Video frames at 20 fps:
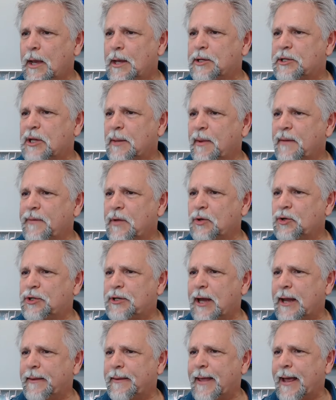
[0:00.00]
Some of you
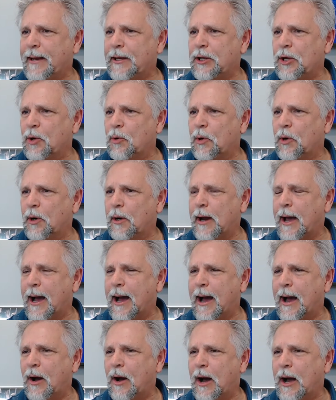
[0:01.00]
said that you were,
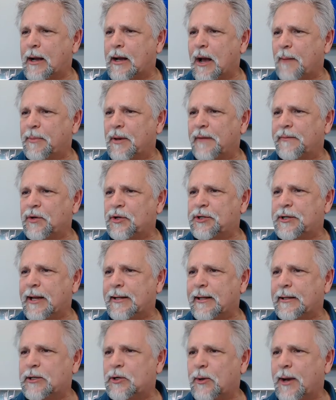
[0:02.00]
uh, a couple of you
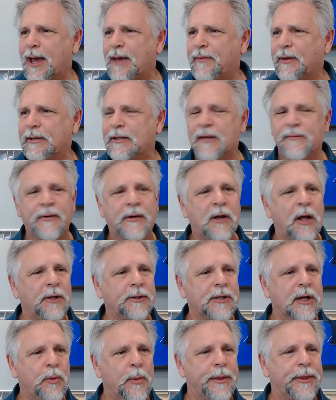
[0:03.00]
said that you were having
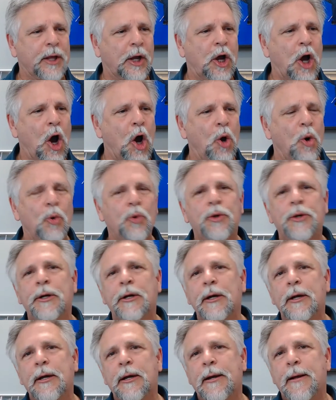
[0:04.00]
difficulty with the
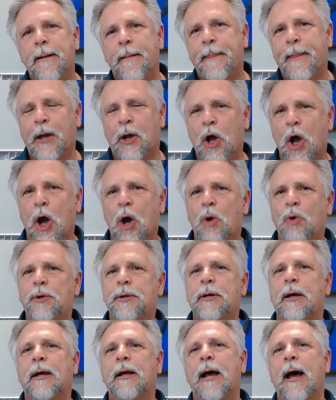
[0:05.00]
code, the
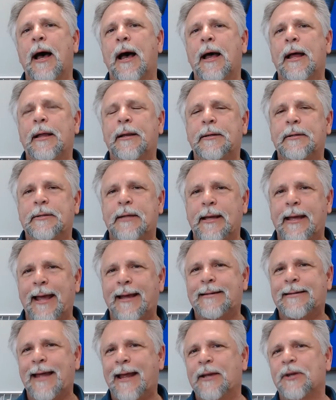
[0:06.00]
code uh, to
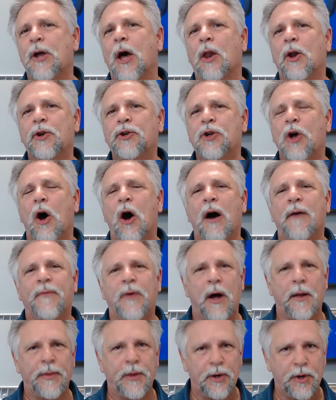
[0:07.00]
get ten dollars off
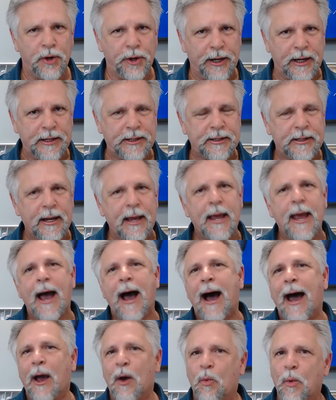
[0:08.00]
on the hoodies.
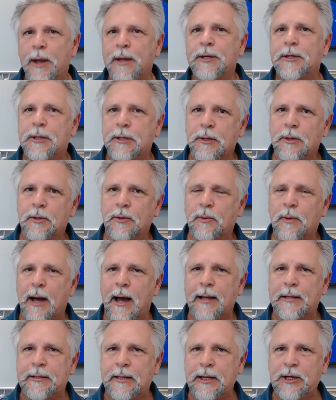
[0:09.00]
I went to
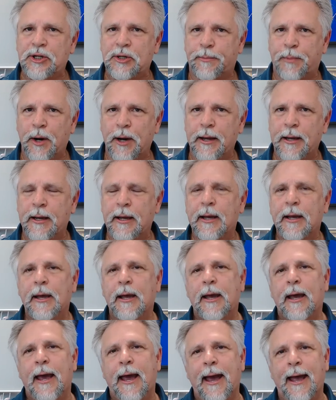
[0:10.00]
uh, Teespring,
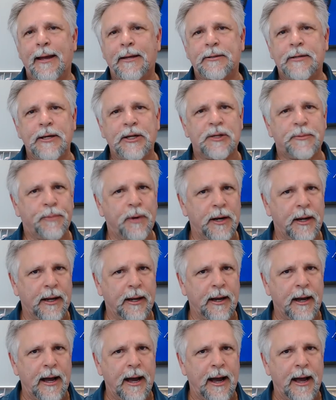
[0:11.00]
and
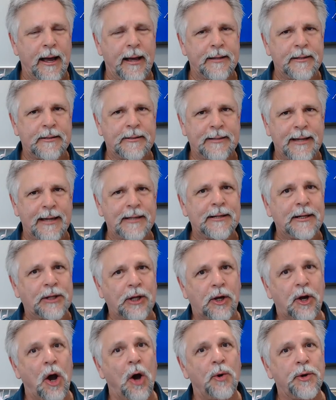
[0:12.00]
Teespring uh, says that
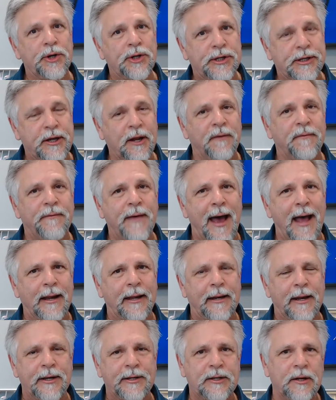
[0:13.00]
the code is still
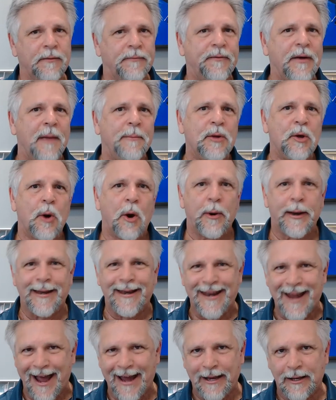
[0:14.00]
valid until February
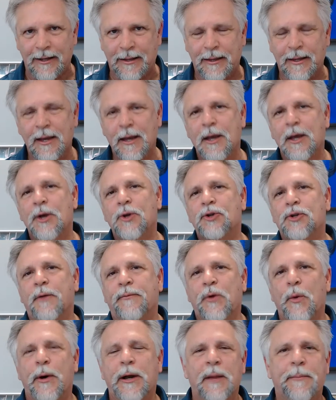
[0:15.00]
ninth. So
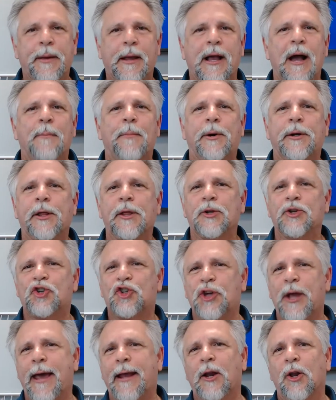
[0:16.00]
if you want to pick up one of those
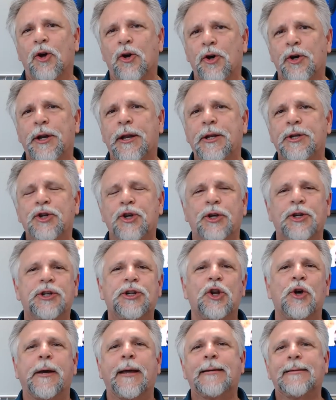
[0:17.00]
channel hoodies, you can
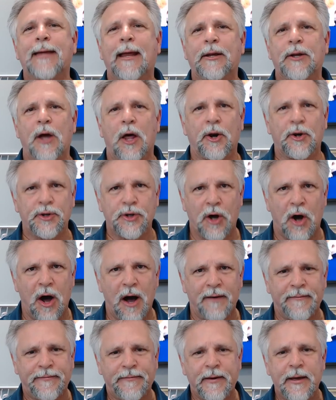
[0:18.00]
still get ten dollars
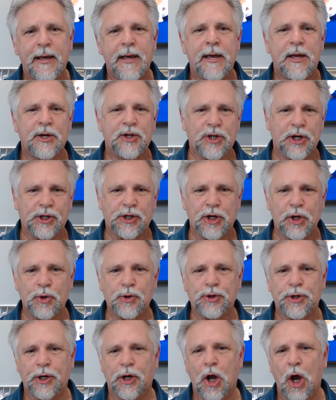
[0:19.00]
off. Just
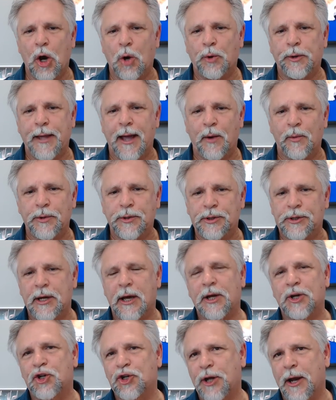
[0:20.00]
use the code that was
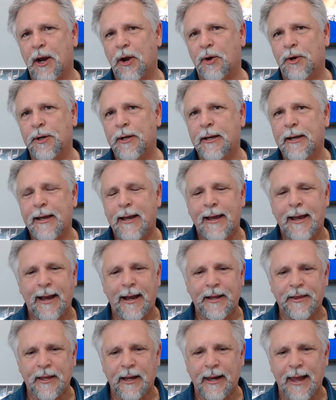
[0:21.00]
uh, shared
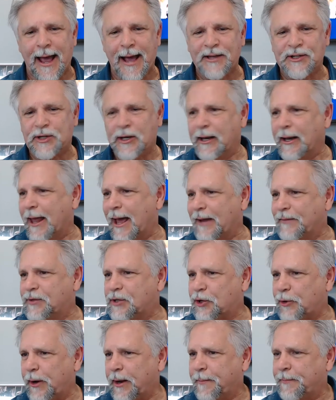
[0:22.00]
in the last live
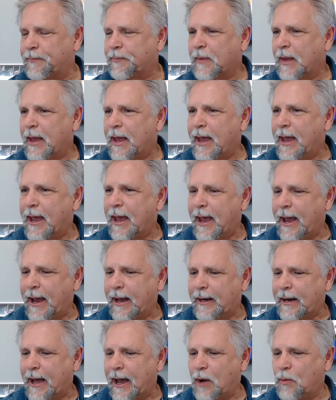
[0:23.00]
stream.
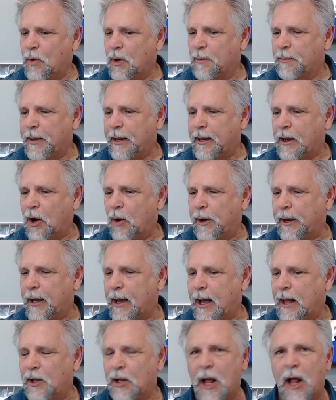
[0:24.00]
And I will be going,
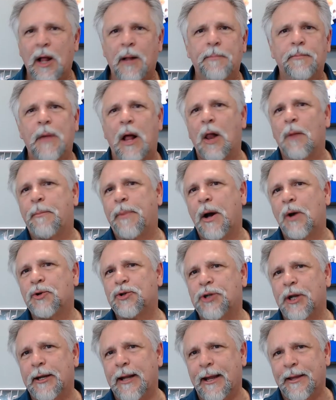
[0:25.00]
I'll, I'll, I'll
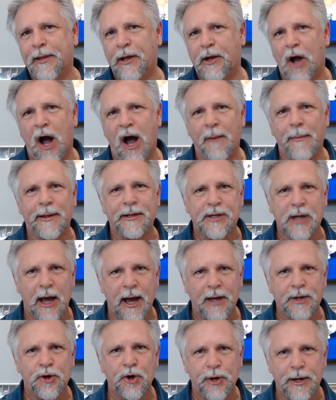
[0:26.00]
post it in the comments
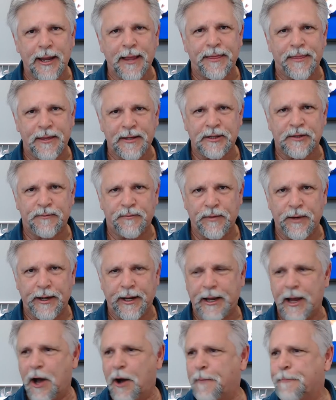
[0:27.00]
underneath this
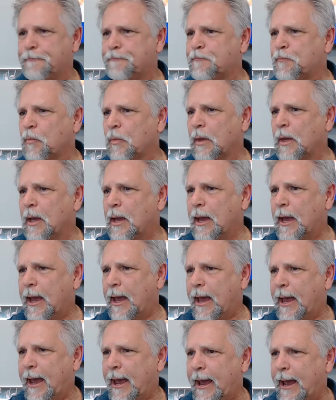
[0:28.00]
video.
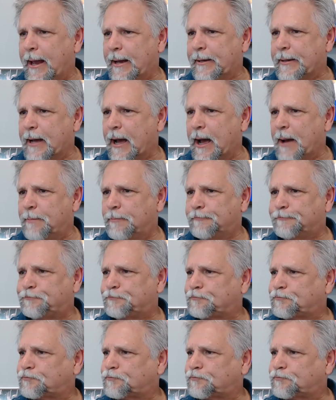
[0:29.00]
And uh,